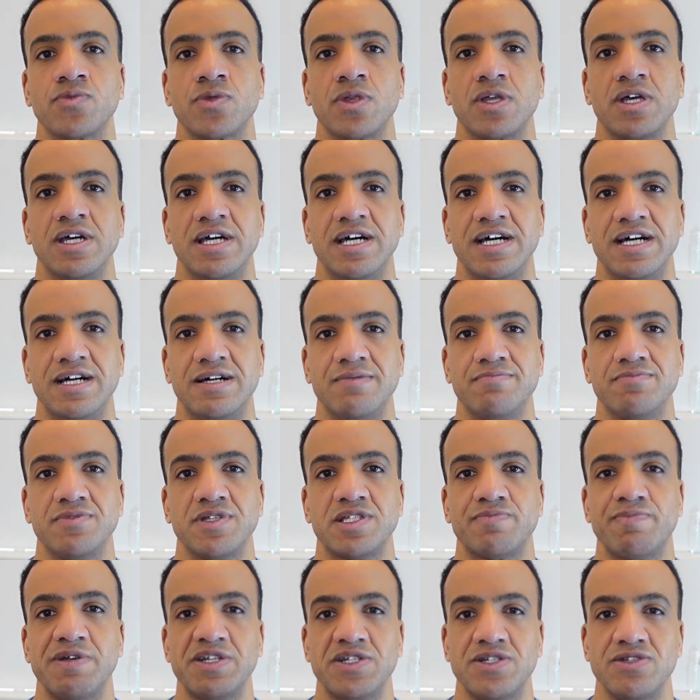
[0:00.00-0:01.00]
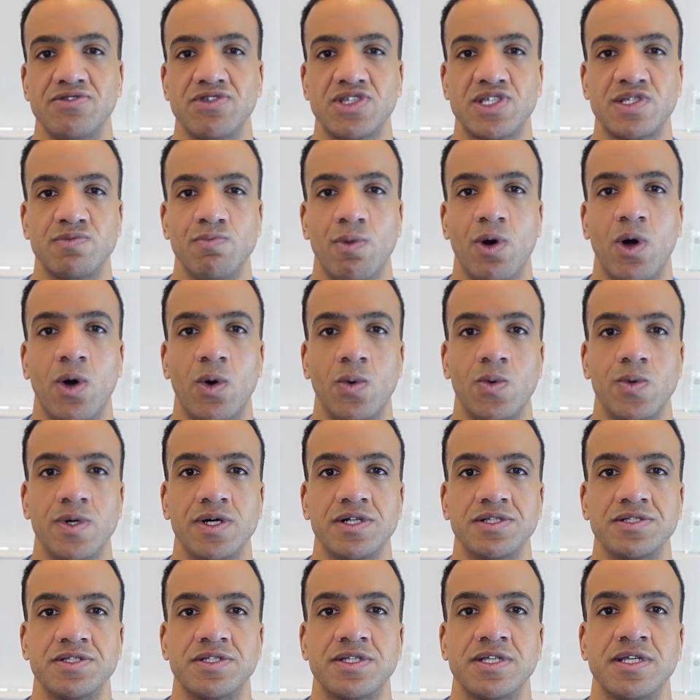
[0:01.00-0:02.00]
especially the smart
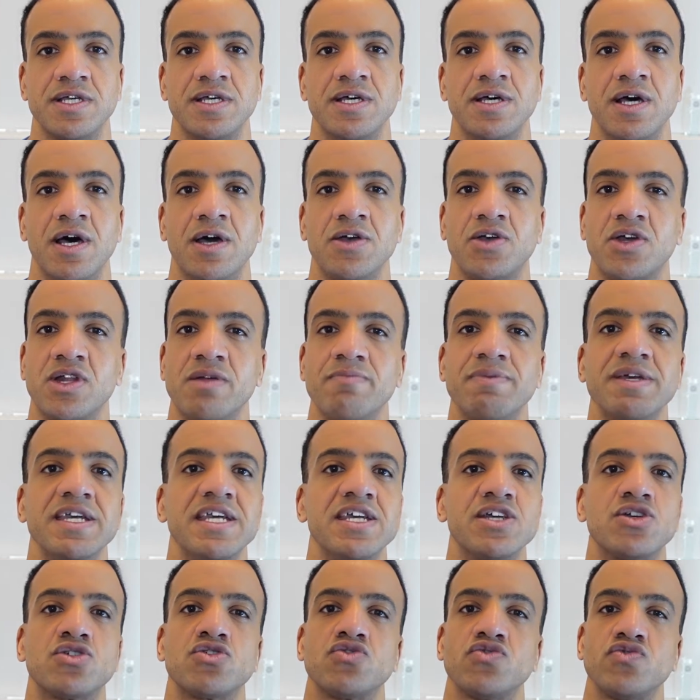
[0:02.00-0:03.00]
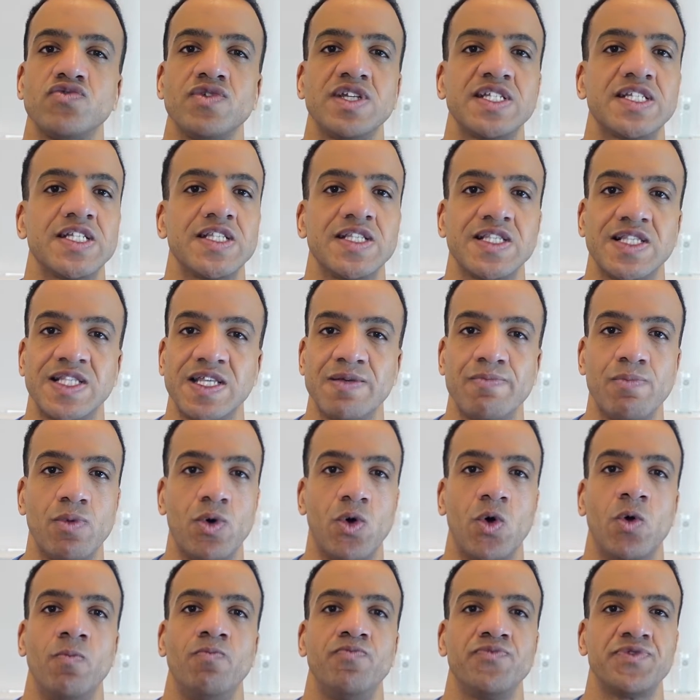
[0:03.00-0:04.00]
ones, are going to be increasingly
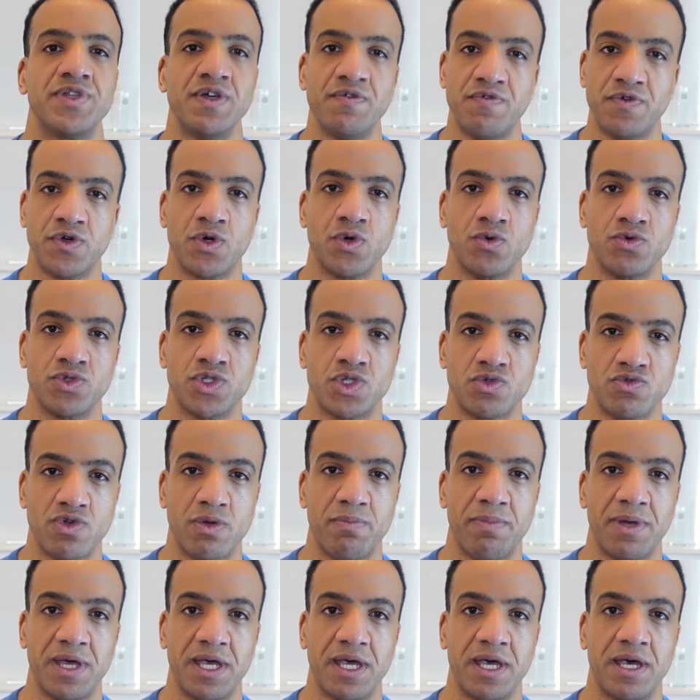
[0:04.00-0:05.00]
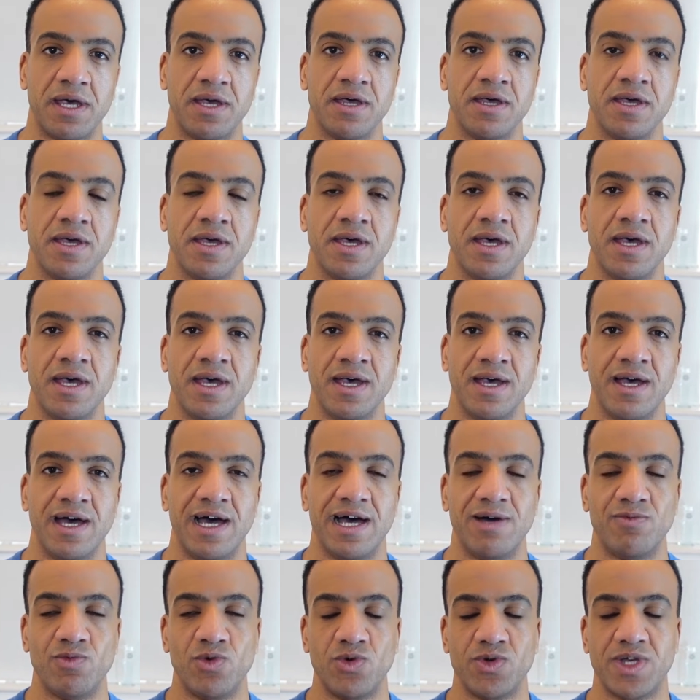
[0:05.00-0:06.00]
more difficult to repair.
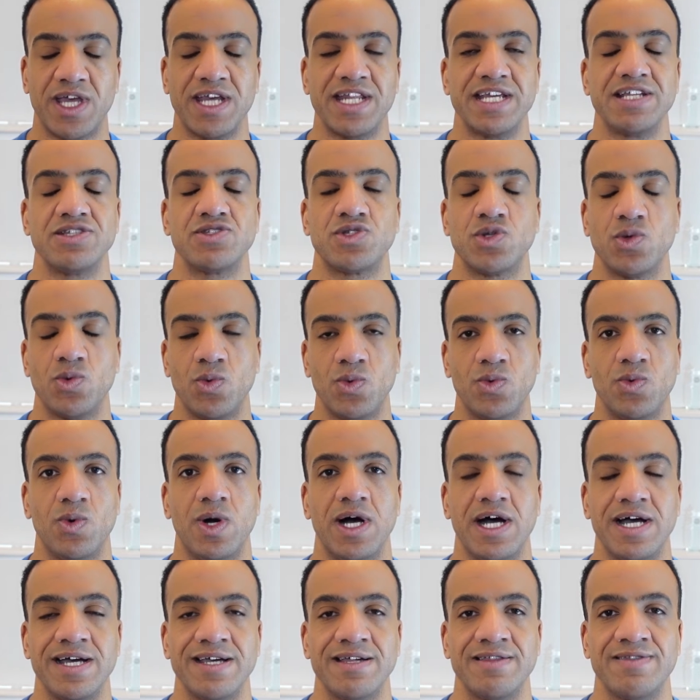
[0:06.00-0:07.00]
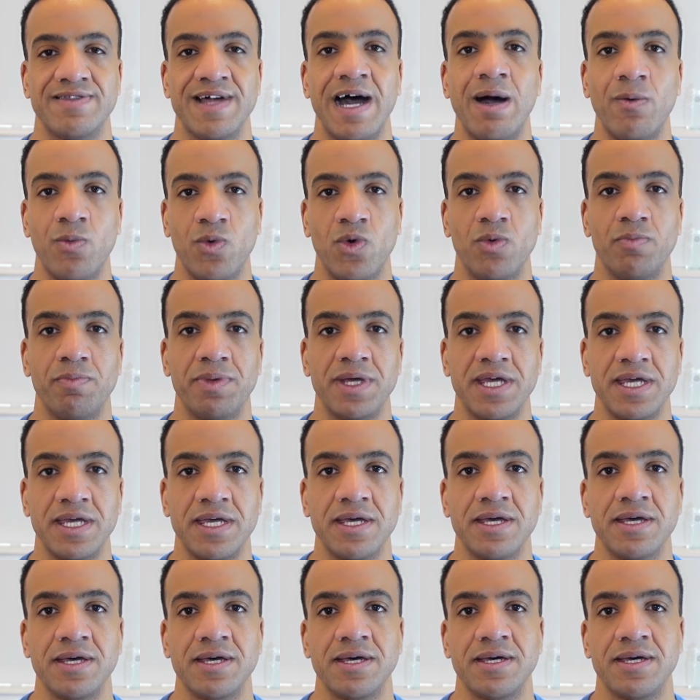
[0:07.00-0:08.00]
We'll get into why that will
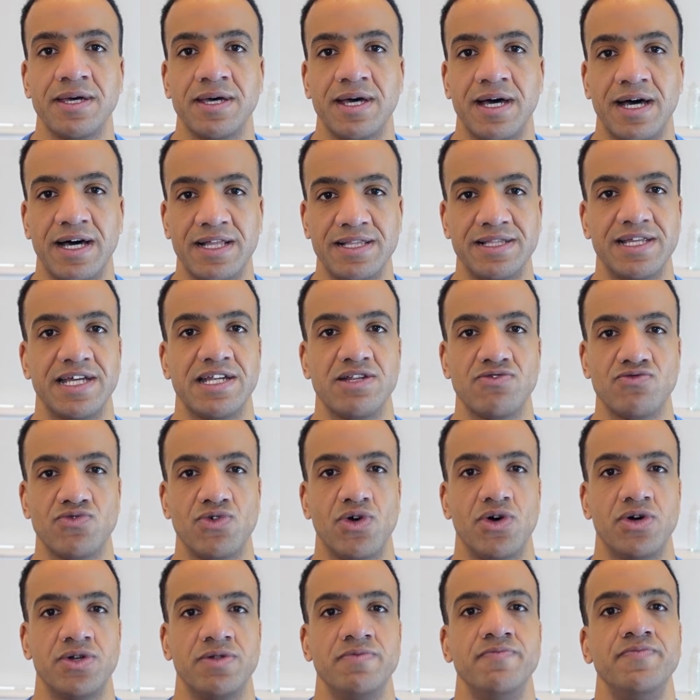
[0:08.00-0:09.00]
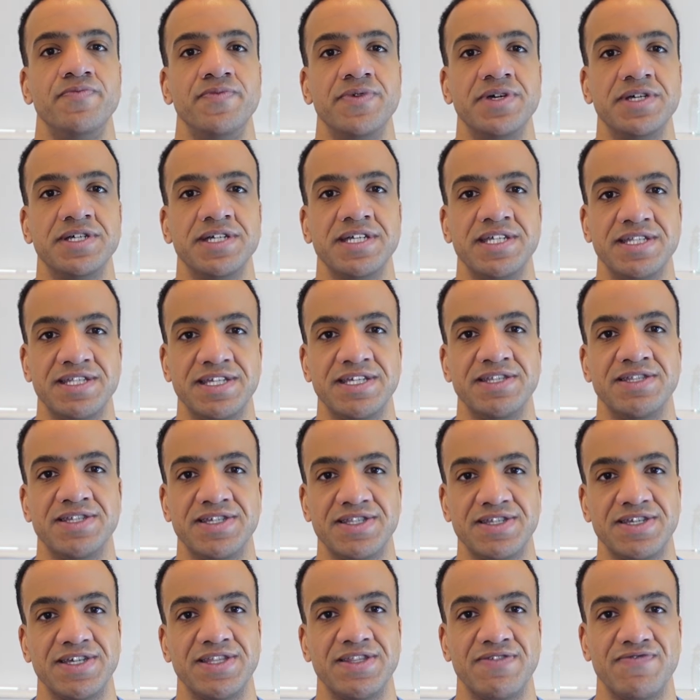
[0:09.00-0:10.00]
be later on
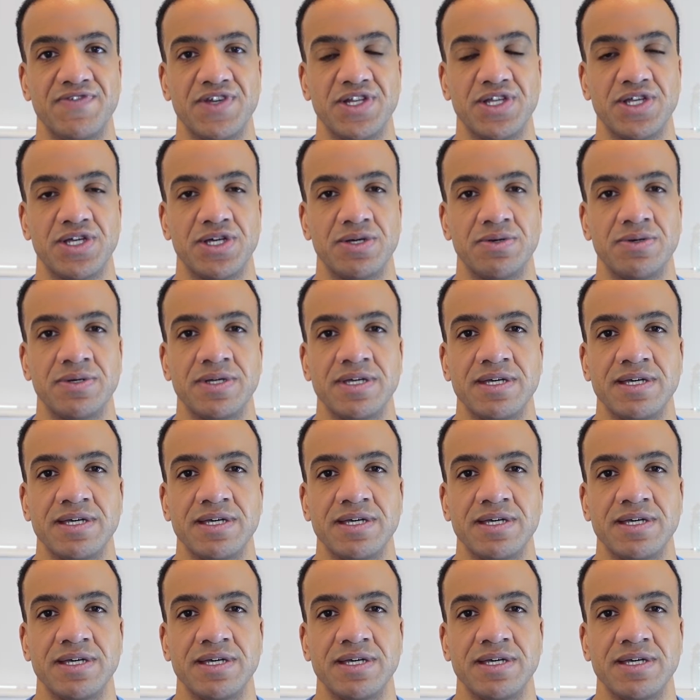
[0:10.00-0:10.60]
in the video.